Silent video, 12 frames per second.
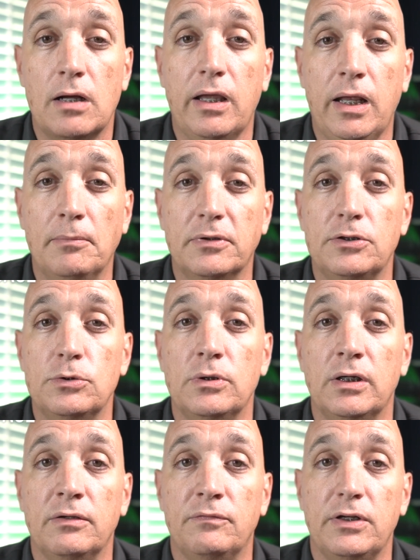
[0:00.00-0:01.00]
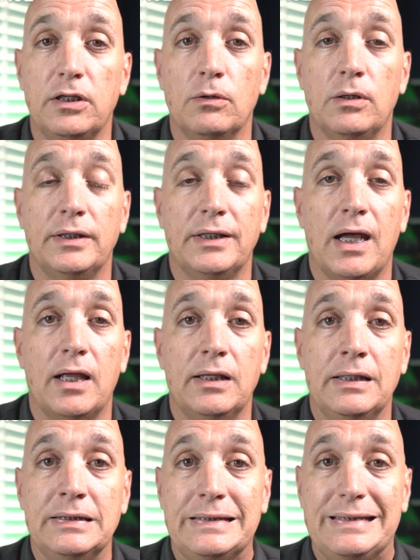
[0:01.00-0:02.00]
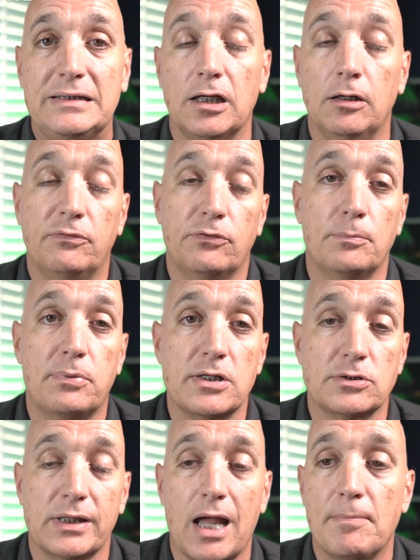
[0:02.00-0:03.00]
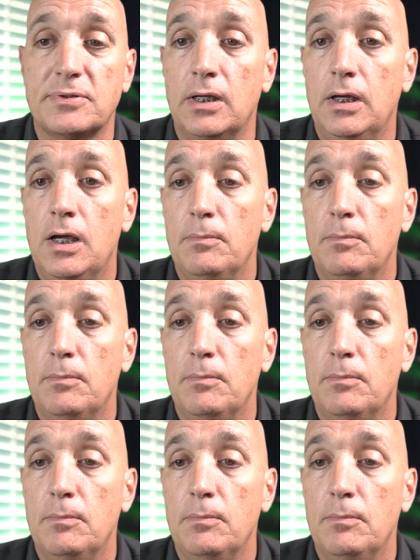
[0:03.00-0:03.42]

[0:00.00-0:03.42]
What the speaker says: And I'm going to do a video on that in detail for appraisal gaps.